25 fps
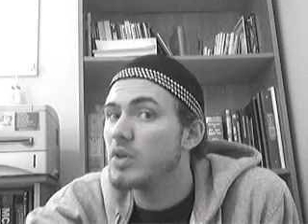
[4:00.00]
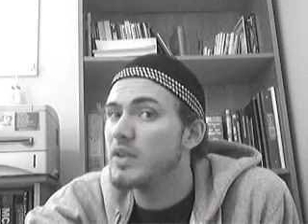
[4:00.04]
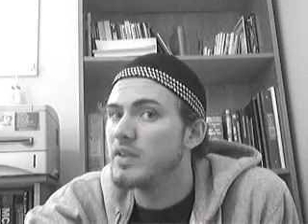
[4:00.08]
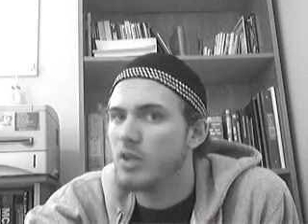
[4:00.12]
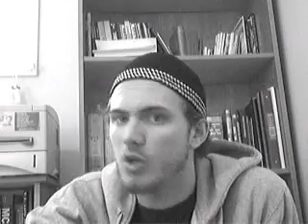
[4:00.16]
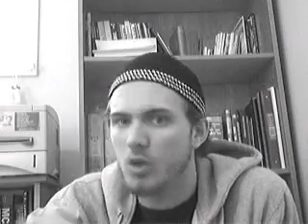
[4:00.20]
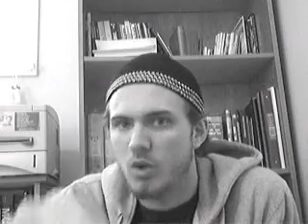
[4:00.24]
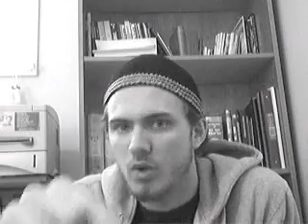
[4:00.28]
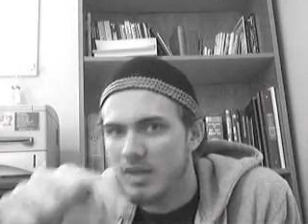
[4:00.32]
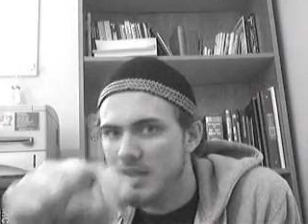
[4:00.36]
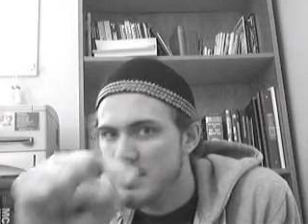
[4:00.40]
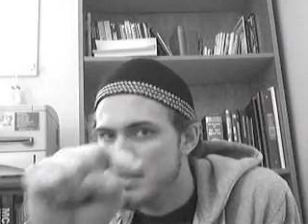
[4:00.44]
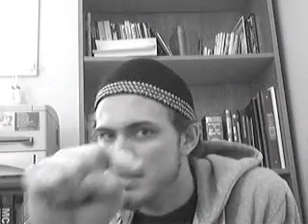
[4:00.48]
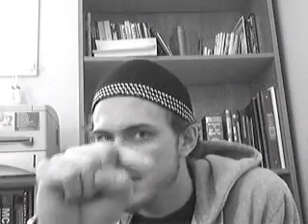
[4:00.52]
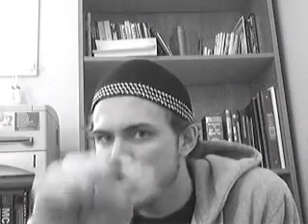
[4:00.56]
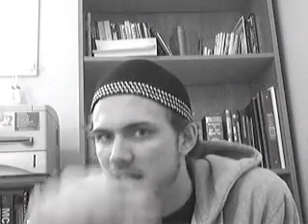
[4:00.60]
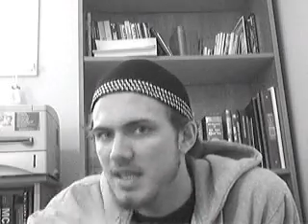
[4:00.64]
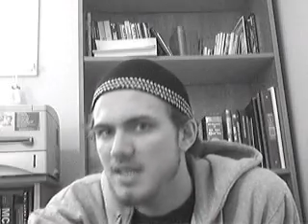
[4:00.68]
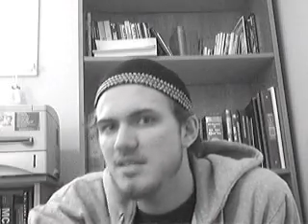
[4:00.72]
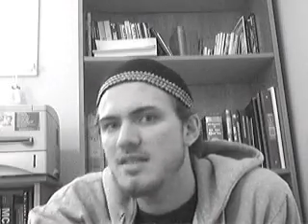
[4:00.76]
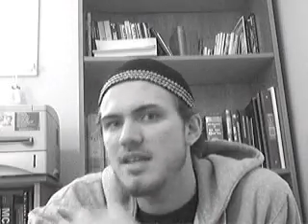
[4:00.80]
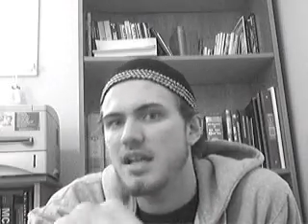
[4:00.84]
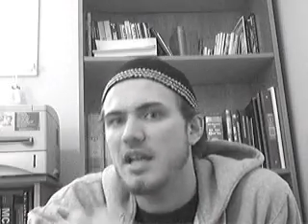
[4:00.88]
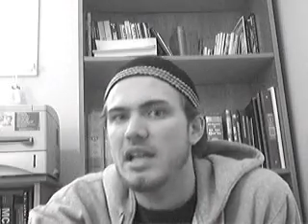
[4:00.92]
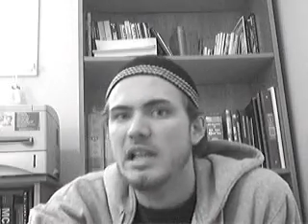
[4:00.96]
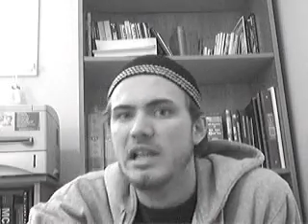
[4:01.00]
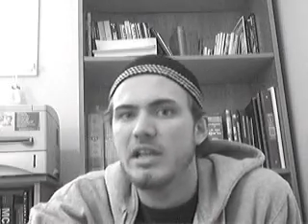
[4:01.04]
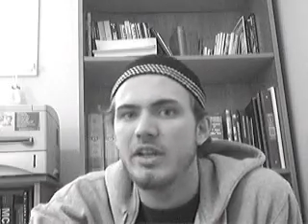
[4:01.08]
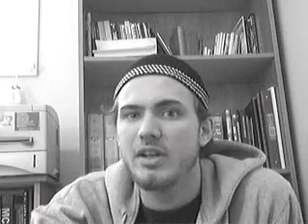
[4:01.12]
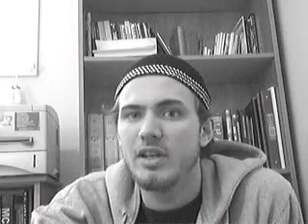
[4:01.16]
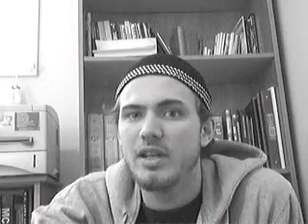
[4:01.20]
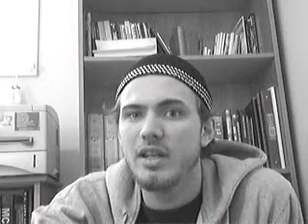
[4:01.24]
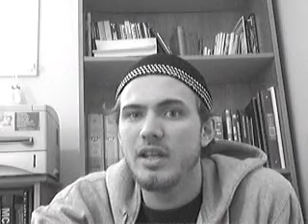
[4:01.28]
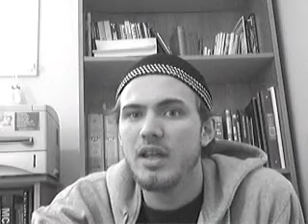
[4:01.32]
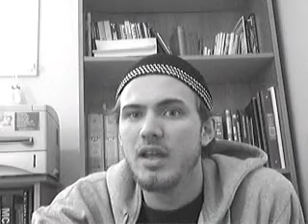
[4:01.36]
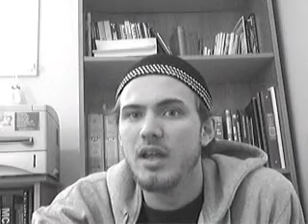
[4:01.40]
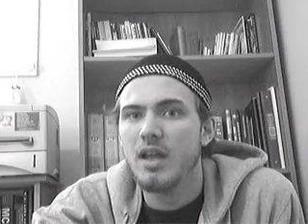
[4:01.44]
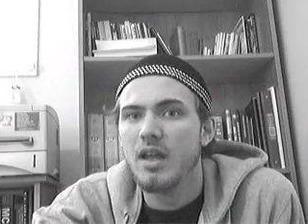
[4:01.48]
and the Quran states that
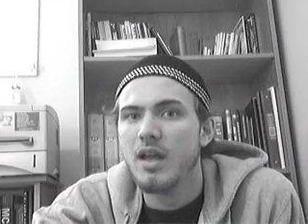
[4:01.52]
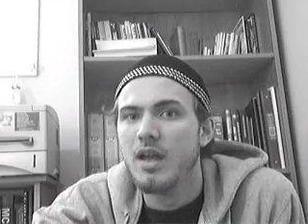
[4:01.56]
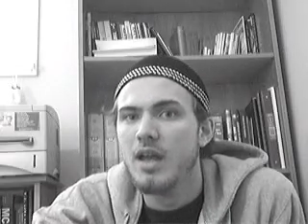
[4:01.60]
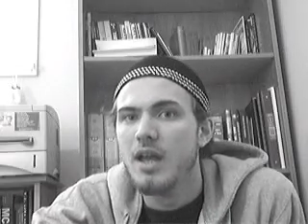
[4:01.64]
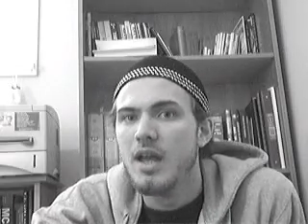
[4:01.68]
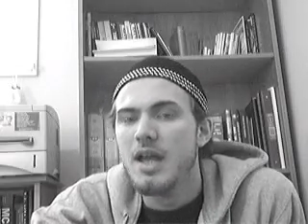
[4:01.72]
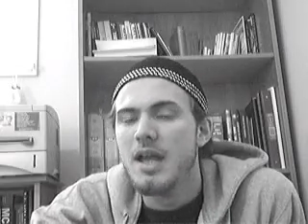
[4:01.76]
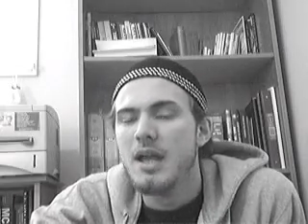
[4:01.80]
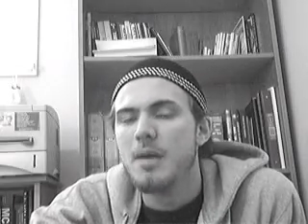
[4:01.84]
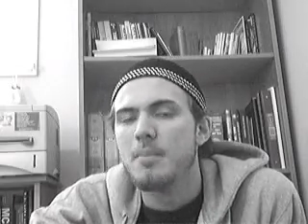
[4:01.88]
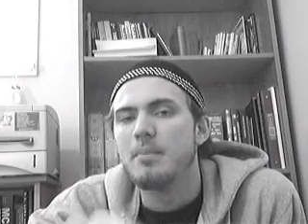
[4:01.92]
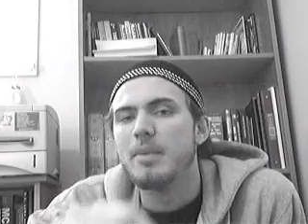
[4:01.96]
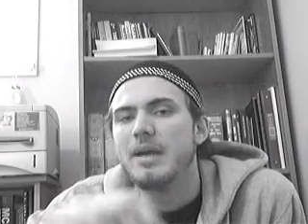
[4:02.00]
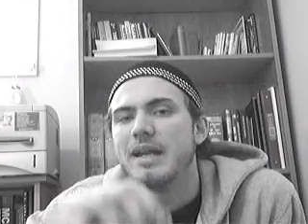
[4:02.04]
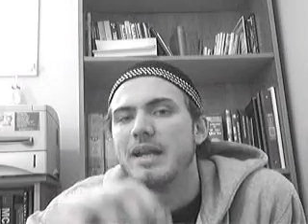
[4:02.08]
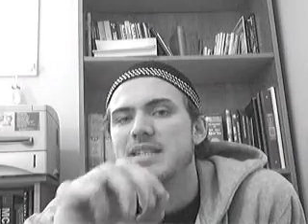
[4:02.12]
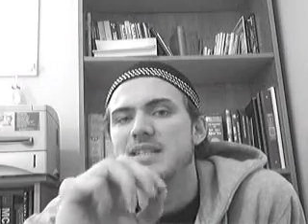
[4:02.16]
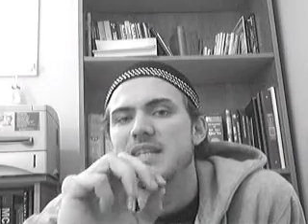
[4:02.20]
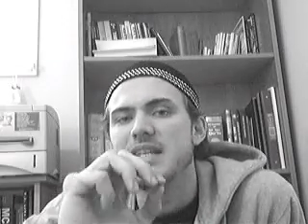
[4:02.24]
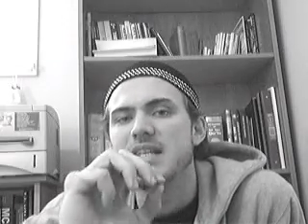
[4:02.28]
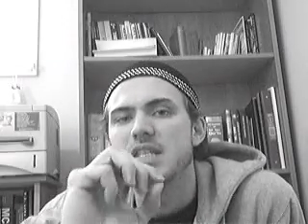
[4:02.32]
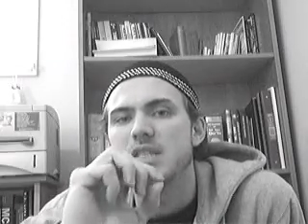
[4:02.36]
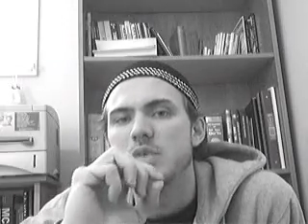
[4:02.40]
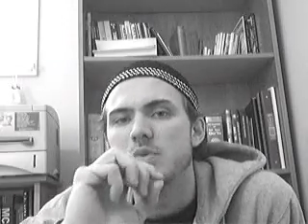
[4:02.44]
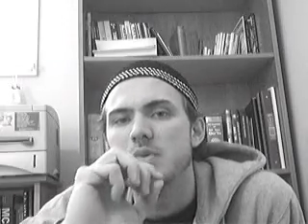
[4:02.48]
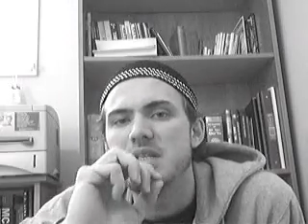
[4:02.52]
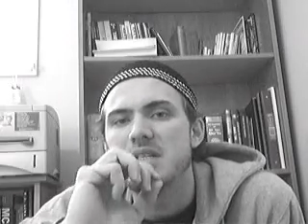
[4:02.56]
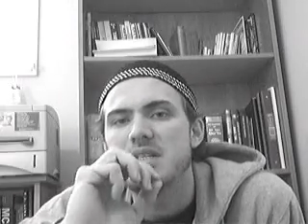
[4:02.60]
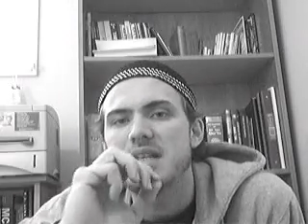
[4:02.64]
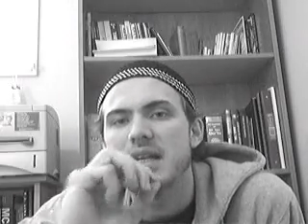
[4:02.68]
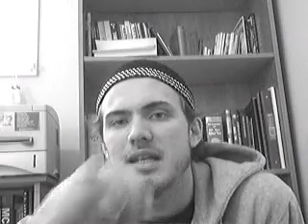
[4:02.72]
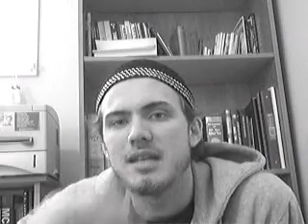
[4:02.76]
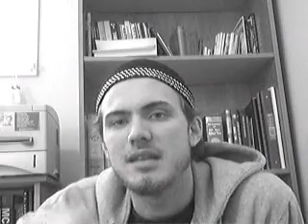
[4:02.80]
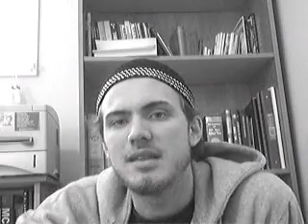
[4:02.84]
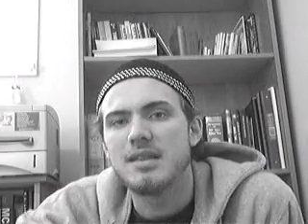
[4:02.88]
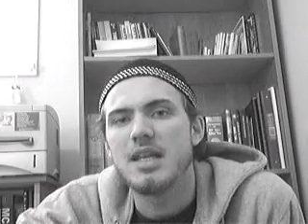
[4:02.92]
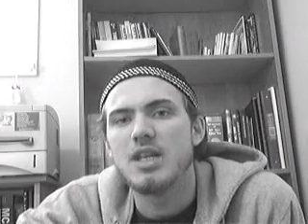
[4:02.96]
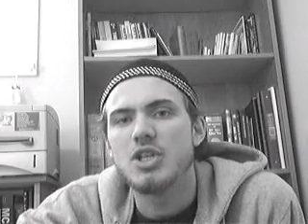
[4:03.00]
clearly. But it's
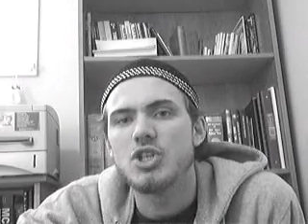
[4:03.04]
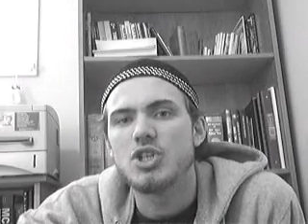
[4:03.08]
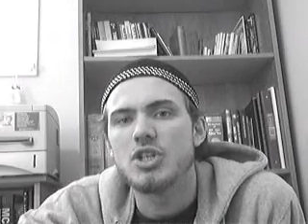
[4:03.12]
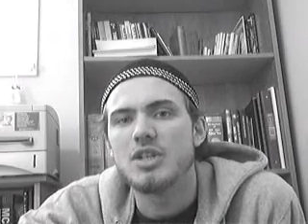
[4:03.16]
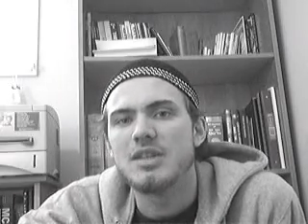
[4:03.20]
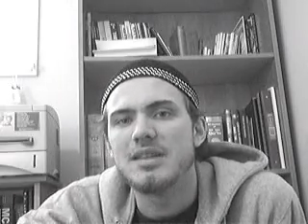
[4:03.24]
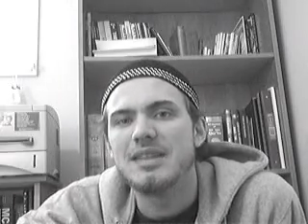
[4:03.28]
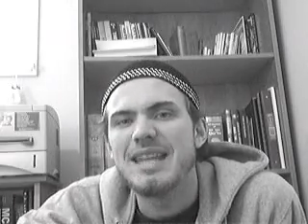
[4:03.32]
recitation.